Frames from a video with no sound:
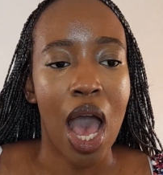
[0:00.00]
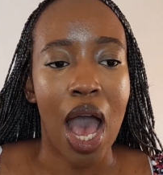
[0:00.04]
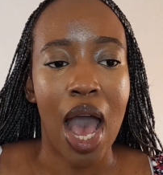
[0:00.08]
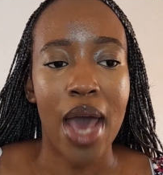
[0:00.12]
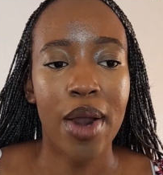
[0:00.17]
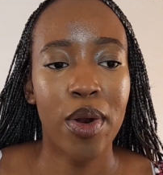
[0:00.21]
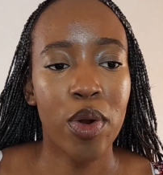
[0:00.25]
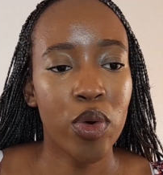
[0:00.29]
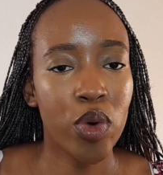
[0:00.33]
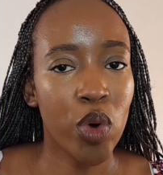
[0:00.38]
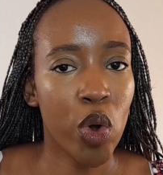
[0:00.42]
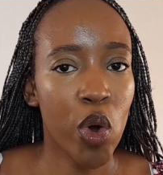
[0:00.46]
I
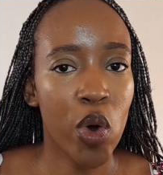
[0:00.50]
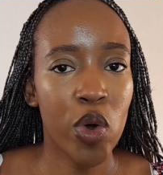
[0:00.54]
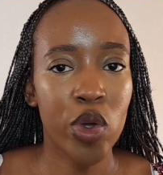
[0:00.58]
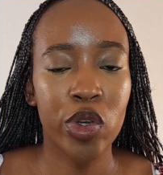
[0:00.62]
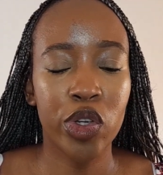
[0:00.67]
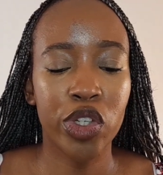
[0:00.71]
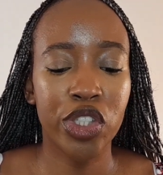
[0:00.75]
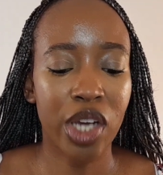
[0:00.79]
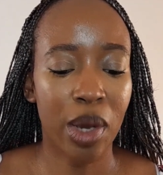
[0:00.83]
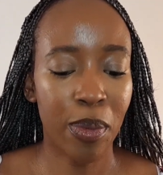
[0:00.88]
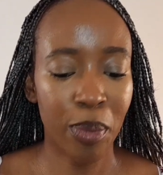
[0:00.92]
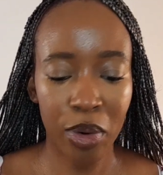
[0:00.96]
don't know,
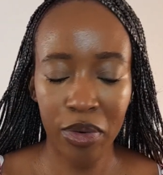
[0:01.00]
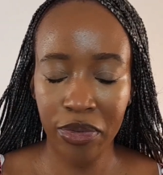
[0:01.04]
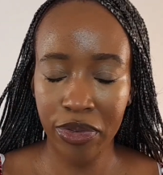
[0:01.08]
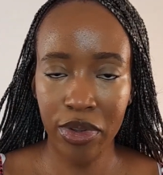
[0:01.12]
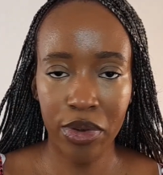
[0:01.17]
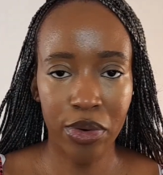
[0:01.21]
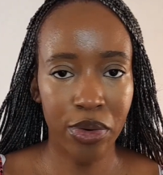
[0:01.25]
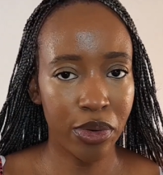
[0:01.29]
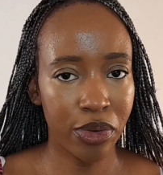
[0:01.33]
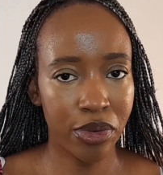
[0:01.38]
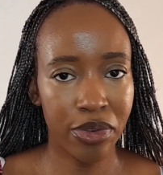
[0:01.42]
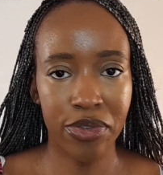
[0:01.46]
you jump off
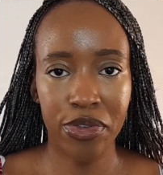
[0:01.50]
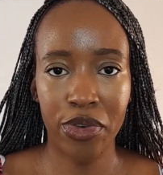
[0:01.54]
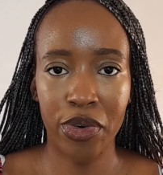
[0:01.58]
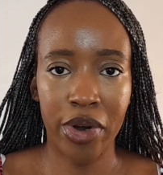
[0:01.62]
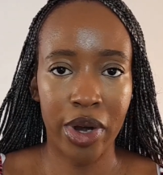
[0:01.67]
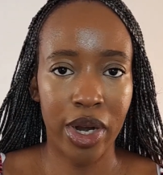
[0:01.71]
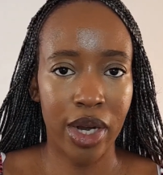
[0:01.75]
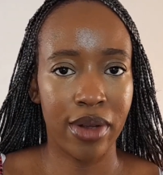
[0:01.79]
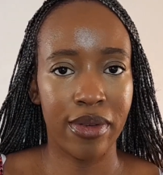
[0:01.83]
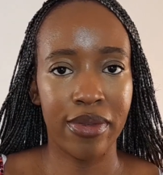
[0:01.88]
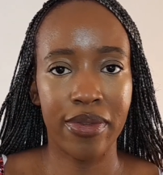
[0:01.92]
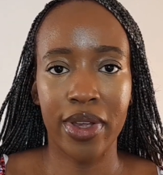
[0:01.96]
the roof for a
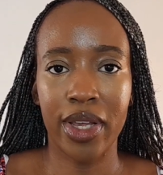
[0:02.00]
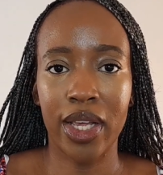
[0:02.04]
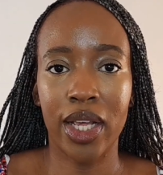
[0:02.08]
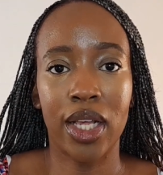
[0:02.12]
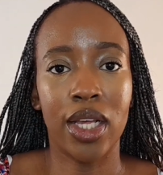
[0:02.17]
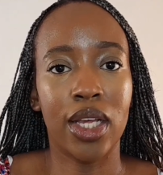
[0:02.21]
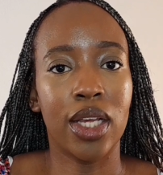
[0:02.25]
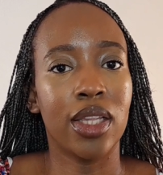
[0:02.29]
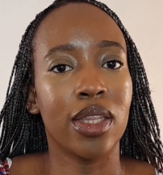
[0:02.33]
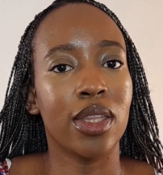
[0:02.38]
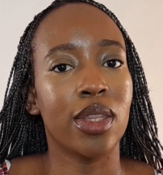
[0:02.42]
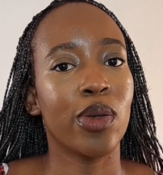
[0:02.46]

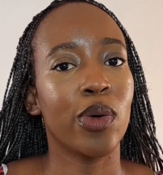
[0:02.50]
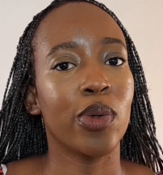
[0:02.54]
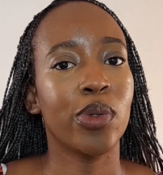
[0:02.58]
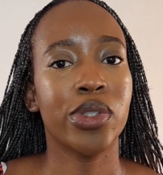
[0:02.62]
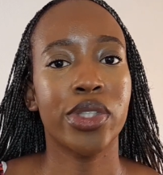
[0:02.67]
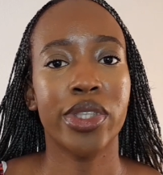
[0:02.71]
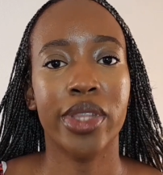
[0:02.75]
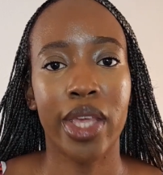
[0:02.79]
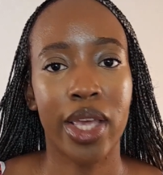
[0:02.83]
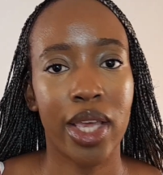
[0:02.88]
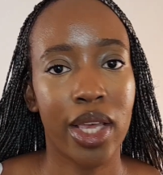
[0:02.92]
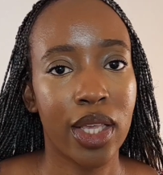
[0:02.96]
living, those
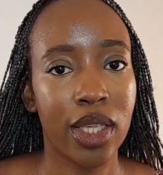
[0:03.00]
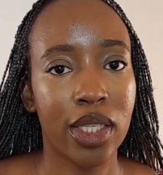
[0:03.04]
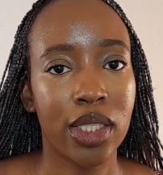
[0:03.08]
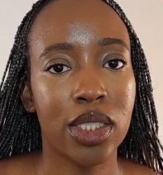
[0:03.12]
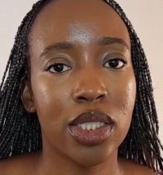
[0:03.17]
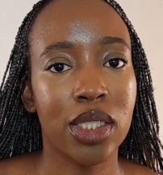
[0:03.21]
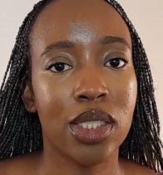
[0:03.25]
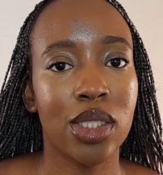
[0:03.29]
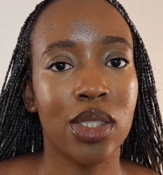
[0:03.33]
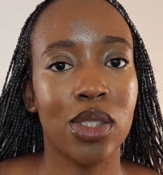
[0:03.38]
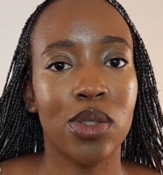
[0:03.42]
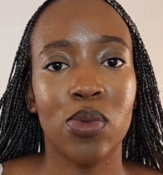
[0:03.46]

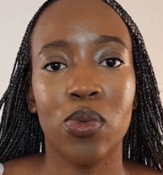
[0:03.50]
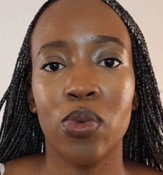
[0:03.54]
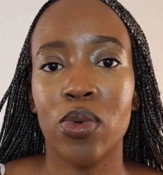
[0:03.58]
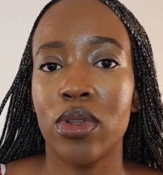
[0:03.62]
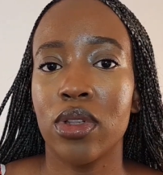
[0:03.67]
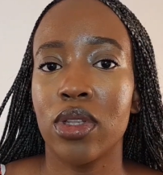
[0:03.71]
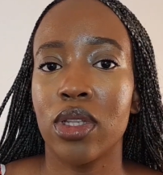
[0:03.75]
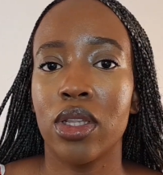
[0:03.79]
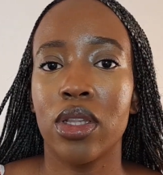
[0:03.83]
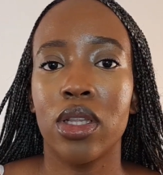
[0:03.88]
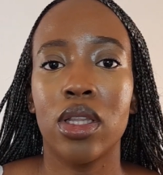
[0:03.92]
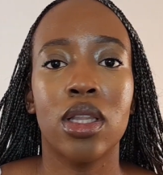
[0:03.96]
things
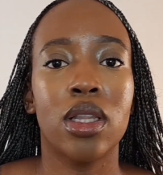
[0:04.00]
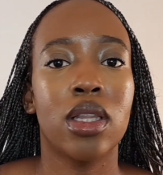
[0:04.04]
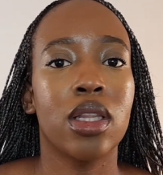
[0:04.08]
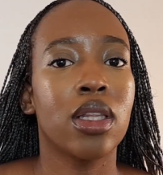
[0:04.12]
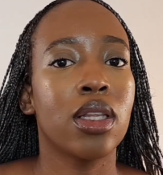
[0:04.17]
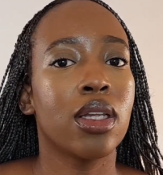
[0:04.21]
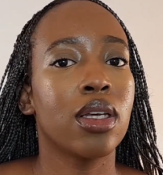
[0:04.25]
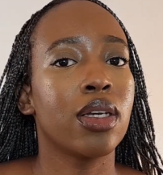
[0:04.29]
will,